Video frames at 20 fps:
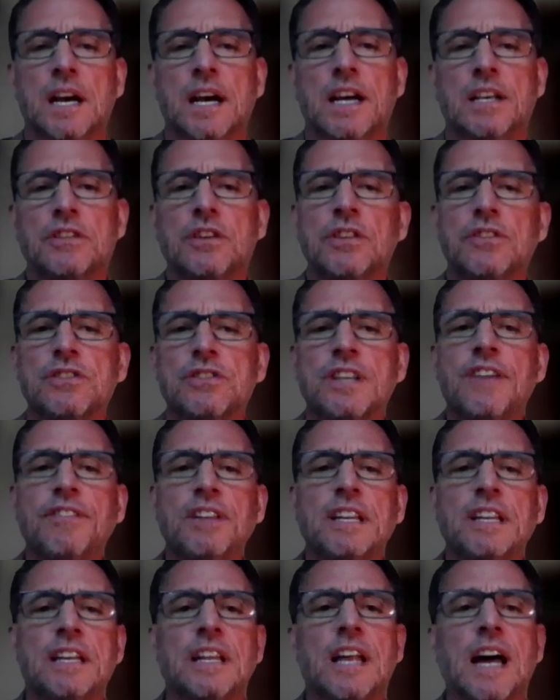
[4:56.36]
So there's
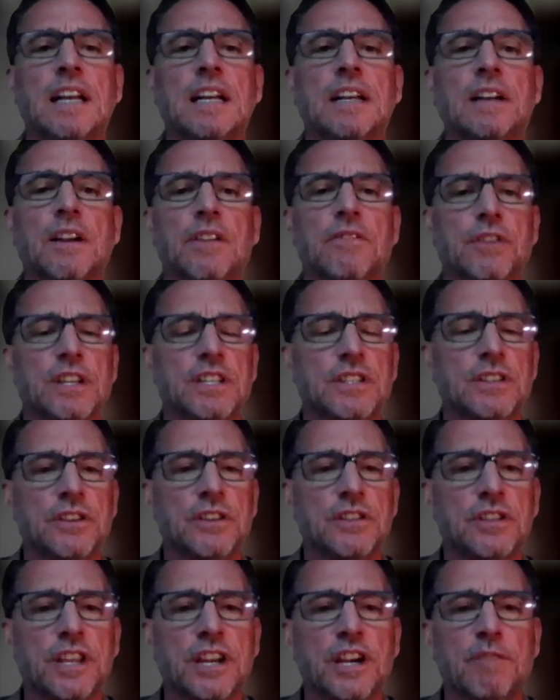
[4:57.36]
definitely a lot of
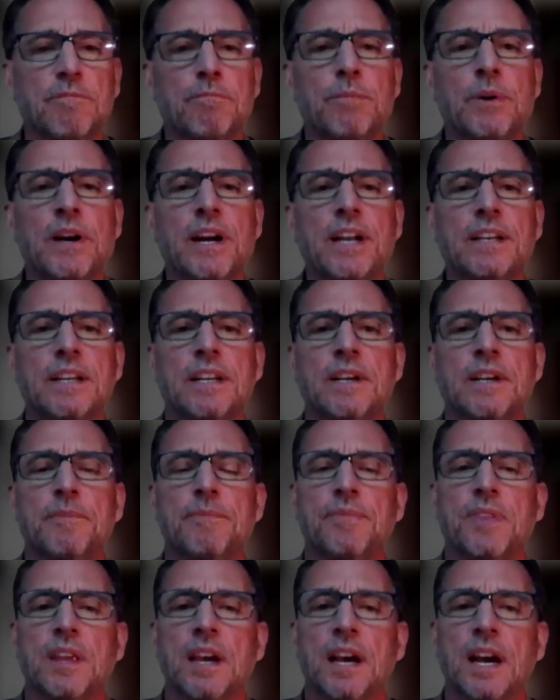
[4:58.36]
research there. But
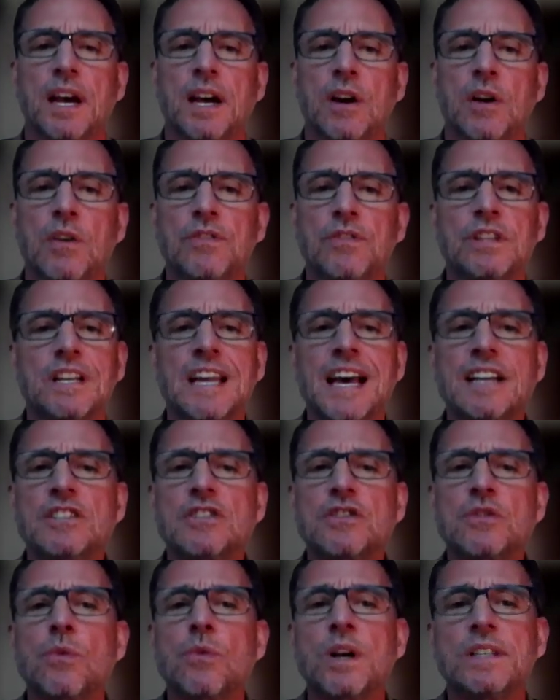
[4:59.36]
Over the
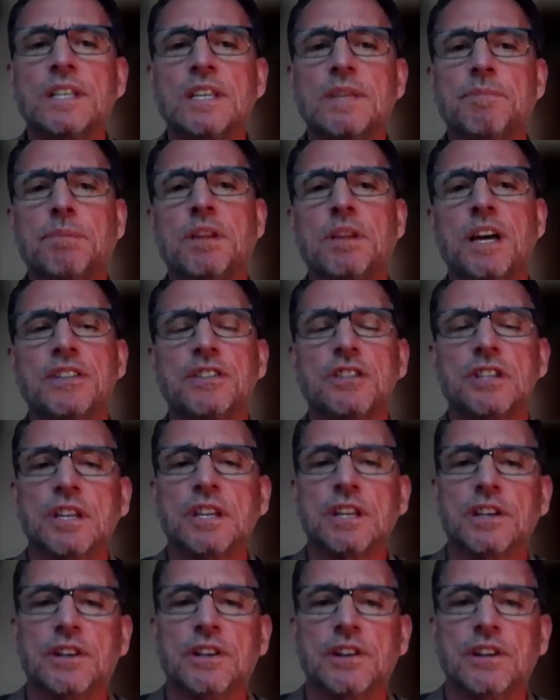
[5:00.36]
last 20 plus
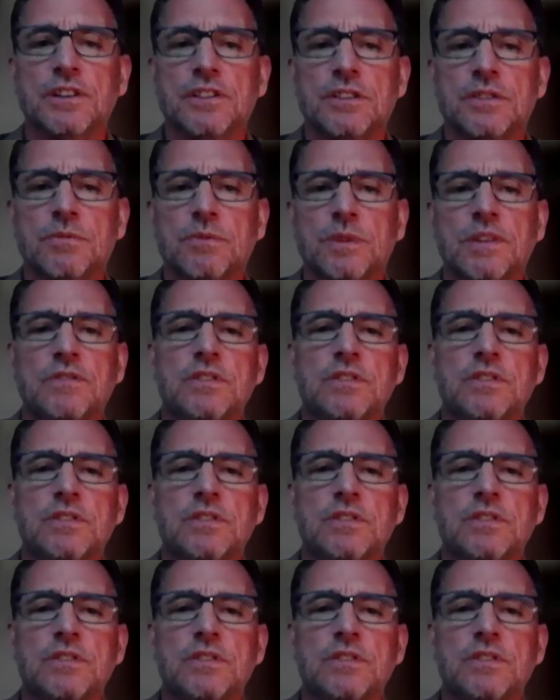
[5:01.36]
years, we've